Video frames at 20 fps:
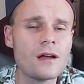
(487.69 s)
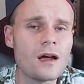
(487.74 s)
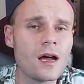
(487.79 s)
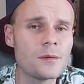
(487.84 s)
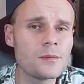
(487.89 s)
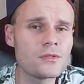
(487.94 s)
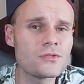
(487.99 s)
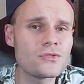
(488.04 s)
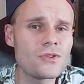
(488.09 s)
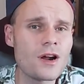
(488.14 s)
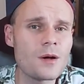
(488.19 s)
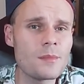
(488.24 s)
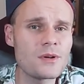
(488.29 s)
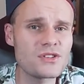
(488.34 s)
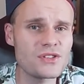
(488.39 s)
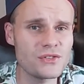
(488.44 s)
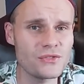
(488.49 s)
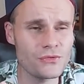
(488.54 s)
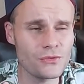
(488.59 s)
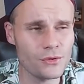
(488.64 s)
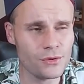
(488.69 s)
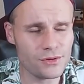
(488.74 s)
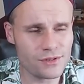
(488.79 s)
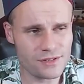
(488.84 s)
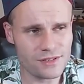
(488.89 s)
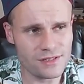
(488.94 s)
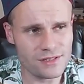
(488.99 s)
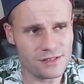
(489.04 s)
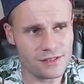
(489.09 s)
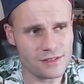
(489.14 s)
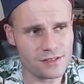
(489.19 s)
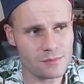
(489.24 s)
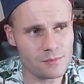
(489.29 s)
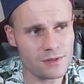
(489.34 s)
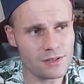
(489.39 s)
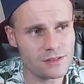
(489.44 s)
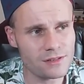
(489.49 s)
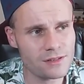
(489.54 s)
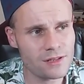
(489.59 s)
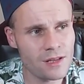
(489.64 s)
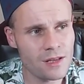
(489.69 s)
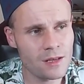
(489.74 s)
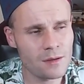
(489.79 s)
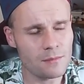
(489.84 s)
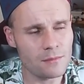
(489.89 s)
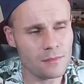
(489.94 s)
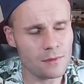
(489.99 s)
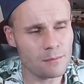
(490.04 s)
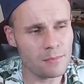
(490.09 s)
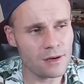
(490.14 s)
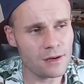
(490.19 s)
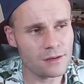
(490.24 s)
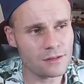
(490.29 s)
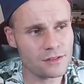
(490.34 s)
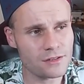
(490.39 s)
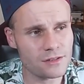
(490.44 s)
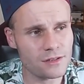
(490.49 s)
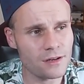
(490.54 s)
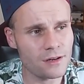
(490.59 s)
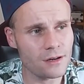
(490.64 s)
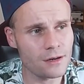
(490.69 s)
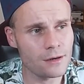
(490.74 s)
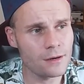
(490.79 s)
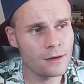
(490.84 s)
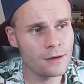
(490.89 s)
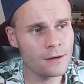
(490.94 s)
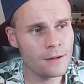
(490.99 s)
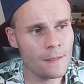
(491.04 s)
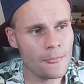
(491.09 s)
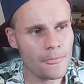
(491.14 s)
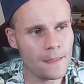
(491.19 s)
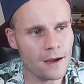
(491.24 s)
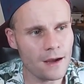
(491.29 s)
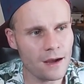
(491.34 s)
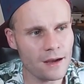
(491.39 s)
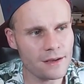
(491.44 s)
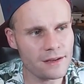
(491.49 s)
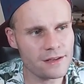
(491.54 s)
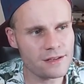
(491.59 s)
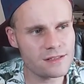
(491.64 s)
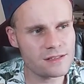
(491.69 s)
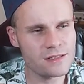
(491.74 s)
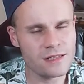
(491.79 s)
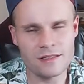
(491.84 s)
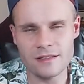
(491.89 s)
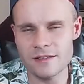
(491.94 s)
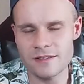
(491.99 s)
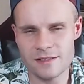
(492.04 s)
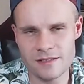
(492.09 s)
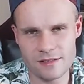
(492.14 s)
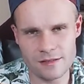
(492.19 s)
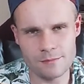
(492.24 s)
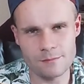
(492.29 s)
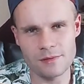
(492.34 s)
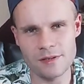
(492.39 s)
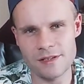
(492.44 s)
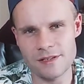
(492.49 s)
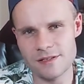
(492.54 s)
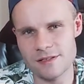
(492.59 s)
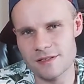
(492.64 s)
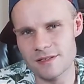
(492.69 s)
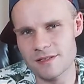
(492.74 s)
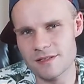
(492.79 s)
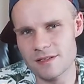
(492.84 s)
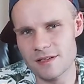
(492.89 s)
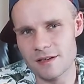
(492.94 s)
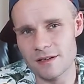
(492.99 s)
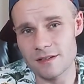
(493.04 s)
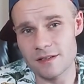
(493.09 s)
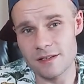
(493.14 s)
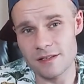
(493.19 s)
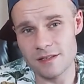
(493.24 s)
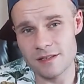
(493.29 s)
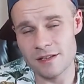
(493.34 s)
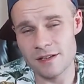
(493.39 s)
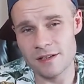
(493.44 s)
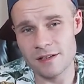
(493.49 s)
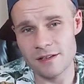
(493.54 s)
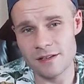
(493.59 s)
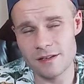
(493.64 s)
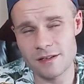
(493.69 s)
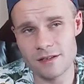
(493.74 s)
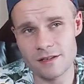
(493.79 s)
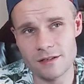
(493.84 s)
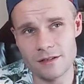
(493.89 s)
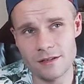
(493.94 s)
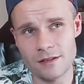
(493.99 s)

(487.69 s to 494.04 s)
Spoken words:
I'm not sure how much enforced this is, but I guess that in some places they take